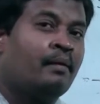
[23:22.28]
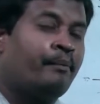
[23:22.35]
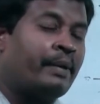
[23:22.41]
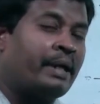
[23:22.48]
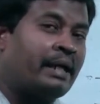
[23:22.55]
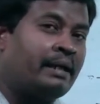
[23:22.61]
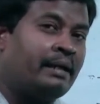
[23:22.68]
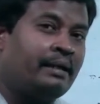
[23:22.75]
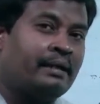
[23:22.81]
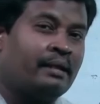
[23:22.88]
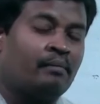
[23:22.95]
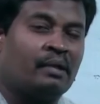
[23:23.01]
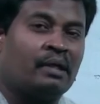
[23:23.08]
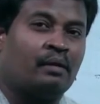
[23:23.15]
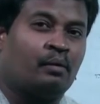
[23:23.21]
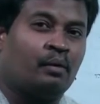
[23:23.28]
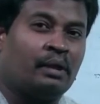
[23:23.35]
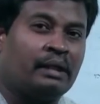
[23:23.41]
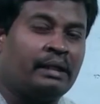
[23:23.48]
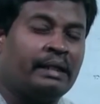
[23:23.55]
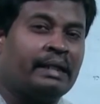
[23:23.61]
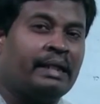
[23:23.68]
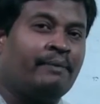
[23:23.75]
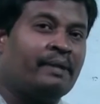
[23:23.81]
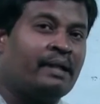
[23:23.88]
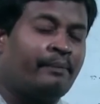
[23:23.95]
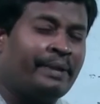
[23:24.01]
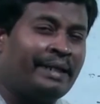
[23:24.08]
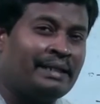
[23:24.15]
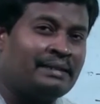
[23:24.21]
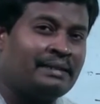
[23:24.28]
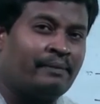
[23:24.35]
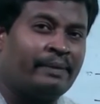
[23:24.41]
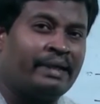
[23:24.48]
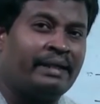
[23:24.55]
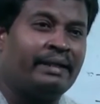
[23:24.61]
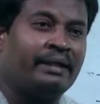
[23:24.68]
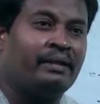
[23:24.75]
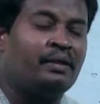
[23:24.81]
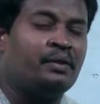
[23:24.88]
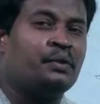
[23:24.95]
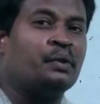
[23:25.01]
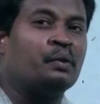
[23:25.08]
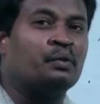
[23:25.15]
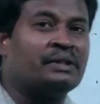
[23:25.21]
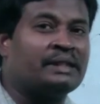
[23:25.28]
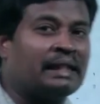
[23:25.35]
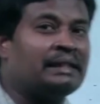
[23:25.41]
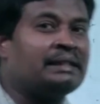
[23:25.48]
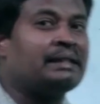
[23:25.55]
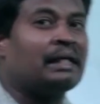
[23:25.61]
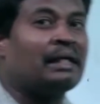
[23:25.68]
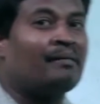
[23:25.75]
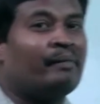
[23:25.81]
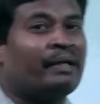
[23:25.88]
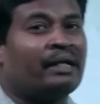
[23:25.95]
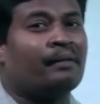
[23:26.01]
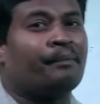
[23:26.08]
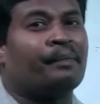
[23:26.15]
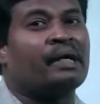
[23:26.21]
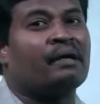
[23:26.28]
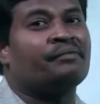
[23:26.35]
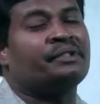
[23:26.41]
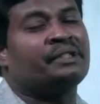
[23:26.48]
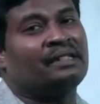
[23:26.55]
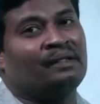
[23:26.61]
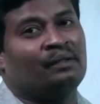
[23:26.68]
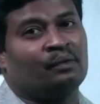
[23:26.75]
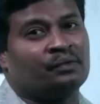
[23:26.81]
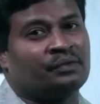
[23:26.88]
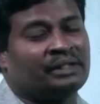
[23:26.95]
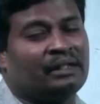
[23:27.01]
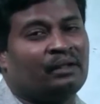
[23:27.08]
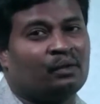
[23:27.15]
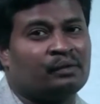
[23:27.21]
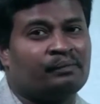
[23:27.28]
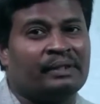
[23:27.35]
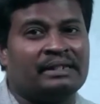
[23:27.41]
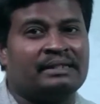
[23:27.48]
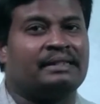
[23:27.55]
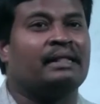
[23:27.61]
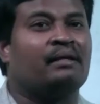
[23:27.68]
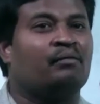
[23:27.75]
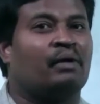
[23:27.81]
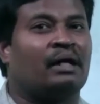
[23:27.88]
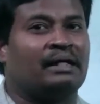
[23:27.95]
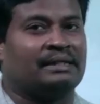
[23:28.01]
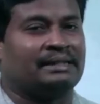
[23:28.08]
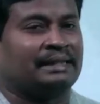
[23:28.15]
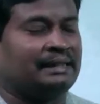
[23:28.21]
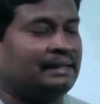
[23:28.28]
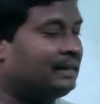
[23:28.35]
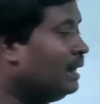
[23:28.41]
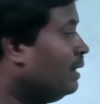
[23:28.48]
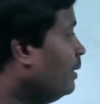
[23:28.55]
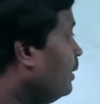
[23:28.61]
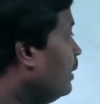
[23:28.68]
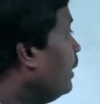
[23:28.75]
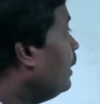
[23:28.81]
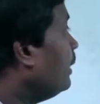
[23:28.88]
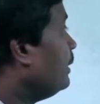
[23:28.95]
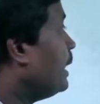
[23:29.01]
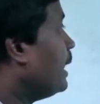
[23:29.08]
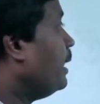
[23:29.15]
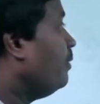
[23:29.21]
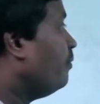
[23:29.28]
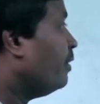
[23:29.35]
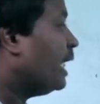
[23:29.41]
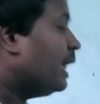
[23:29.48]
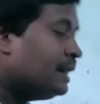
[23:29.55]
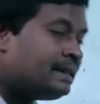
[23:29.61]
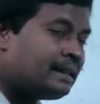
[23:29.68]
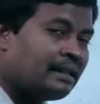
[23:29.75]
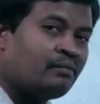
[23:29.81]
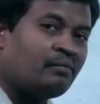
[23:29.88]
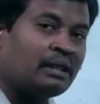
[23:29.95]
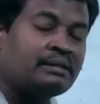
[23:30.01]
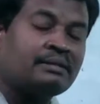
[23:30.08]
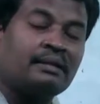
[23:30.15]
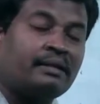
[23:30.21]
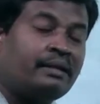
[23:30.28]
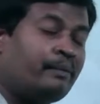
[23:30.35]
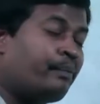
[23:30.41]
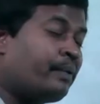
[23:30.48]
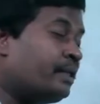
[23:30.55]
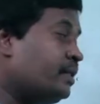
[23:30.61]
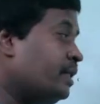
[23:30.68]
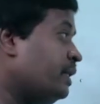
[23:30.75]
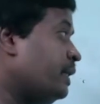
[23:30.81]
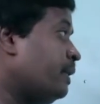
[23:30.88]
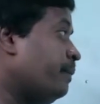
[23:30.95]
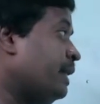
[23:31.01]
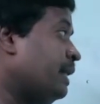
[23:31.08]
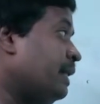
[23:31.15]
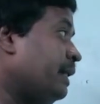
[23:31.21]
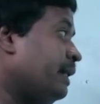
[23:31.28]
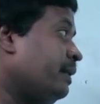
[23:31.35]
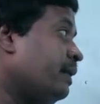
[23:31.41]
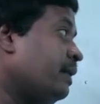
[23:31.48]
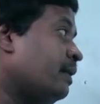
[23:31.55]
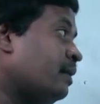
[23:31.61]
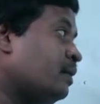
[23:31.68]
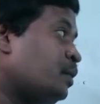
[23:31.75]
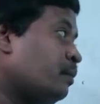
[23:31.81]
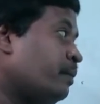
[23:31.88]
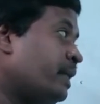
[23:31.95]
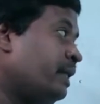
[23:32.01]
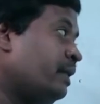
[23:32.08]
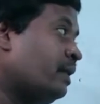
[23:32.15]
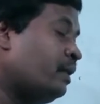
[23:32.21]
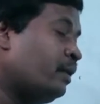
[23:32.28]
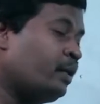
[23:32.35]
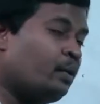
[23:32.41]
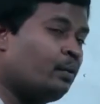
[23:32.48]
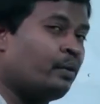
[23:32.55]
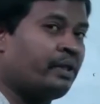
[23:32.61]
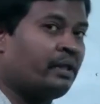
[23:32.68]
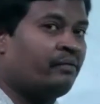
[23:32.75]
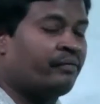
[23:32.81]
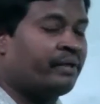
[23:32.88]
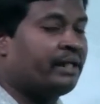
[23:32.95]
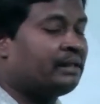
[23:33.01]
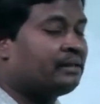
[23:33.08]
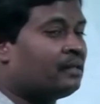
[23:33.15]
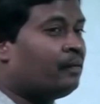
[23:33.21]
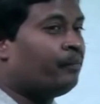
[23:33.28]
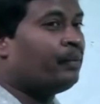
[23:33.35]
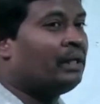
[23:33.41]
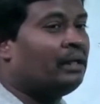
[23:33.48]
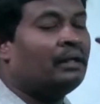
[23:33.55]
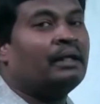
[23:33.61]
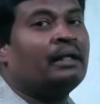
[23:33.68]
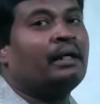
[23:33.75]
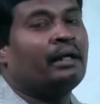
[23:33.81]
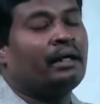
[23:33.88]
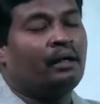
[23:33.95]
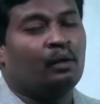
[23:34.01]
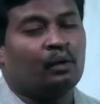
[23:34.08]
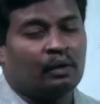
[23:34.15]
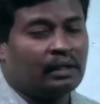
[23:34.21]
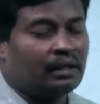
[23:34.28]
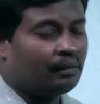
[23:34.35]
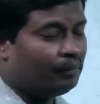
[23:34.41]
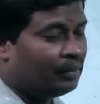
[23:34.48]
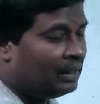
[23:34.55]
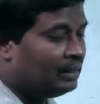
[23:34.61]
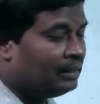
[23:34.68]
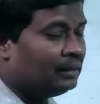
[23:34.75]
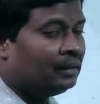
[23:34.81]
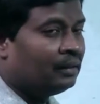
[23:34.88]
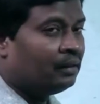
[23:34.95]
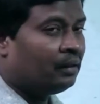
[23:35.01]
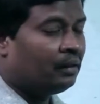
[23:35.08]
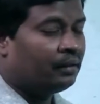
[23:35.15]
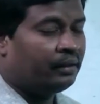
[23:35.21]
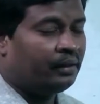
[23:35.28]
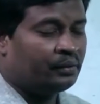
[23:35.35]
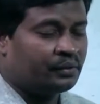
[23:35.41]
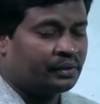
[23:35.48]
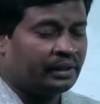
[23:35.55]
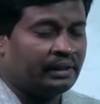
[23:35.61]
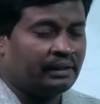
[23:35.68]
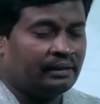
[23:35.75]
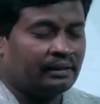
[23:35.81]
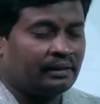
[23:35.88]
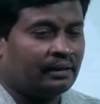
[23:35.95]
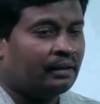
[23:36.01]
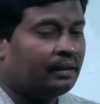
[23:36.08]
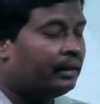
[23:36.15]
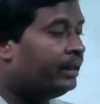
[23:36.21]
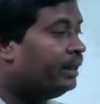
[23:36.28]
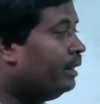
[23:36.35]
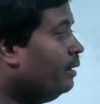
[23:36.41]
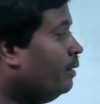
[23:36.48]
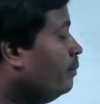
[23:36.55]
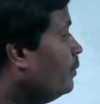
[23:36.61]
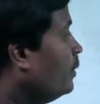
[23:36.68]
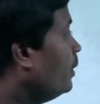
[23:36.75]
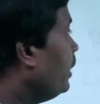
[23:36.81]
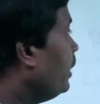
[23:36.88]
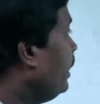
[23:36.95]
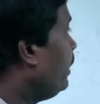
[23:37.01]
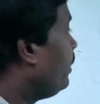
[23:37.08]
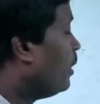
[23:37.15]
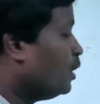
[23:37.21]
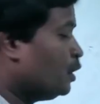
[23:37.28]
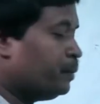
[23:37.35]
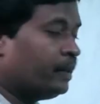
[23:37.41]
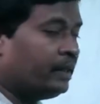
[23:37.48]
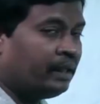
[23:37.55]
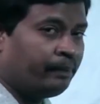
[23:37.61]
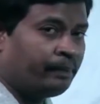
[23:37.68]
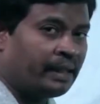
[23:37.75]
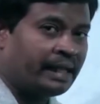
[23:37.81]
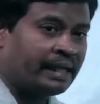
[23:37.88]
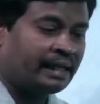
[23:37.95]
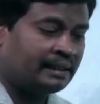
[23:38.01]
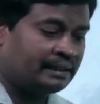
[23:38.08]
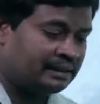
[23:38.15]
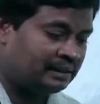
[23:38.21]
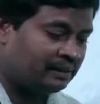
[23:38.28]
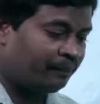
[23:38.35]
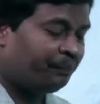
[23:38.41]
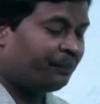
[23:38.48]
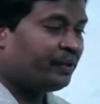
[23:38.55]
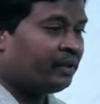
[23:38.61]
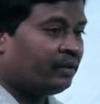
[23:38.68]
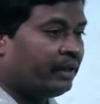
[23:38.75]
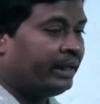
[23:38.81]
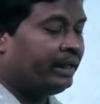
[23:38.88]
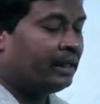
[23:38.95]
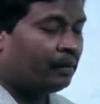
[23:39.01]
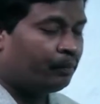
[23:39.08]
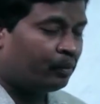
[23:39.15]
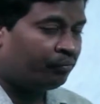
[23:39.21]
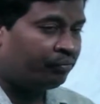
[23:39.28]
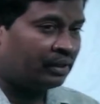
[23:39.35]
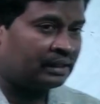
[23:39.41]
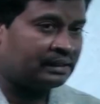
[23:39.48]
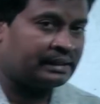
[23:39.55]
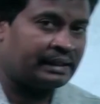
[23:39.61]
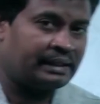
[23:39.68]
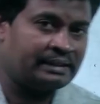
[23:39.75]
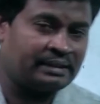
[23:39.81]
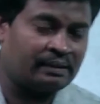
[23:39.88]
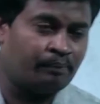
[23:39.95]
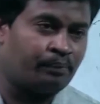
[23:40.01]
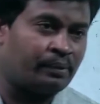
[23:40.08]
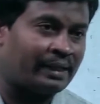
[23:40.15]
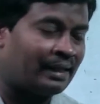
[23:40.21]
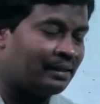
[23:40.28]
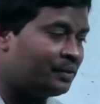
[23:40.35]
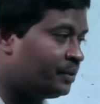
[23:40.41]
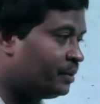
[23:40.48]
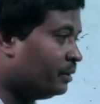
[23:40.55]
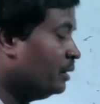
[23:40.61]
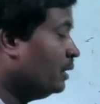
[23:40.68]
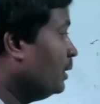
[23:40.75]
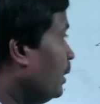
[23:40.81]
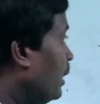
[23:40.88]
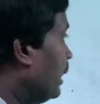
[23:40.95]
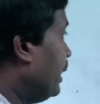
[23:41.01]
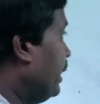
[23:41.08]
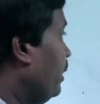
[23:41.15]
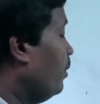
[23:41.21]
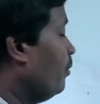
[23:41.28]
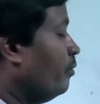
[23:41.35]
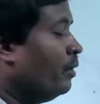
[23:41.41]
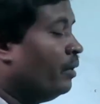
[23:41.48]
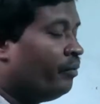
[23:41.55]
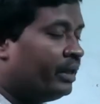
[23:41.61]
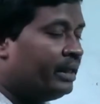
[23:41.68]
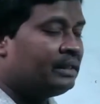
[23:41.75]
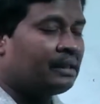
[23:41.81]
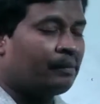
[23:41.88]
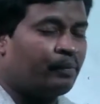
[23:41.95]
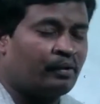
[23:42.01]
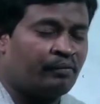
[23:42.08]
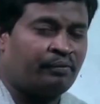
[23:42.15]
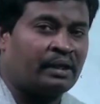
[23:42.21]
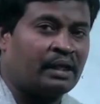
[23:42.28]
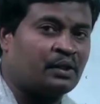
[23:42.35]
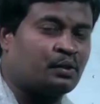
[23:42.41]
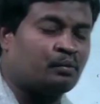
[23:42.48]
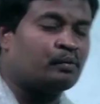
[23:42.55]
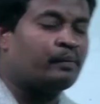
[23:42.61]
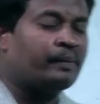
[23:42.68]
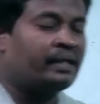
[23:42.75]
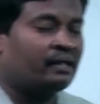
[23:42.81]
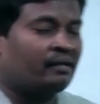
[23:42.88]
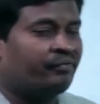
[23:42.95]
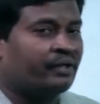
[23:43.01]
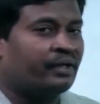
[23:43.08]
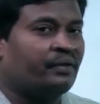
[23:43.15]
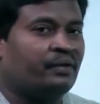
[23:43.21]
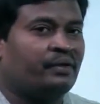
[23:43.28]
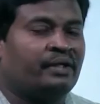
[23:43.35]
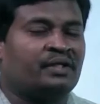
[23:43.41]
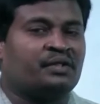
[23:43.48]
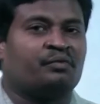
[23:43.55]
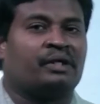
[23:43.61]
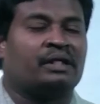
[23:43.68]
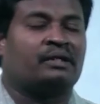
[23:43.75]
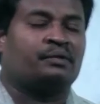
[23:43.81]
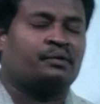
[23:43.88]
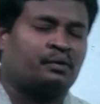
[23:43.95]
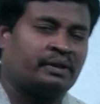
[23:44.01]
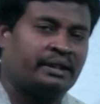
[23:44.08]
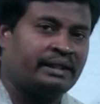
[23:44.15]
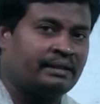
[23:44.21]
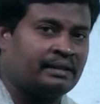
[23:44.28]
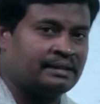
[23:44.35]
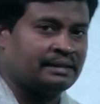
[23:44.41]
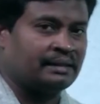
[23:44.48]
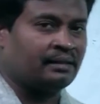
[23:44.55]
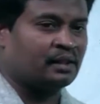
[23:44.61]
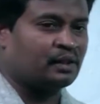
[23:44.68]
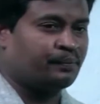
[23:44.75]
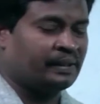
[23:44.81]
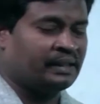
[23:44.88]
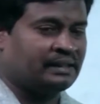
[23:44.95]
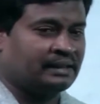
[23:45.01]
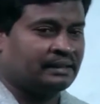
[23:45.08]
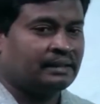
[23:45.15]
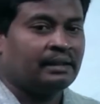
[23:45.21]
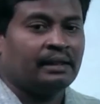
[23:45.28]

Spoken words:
parenchyma, collenchyma, meristematic tissue, cells are made up of cellulose. Cellulose means thin walled cells. Then when cell walls are deposited by lignin or suberin or cutin, for example, endodermal, already you studied in transport in plants, and apoplast and symplast. And what is apoplast? Movement of continuous water through the intercellular spaces.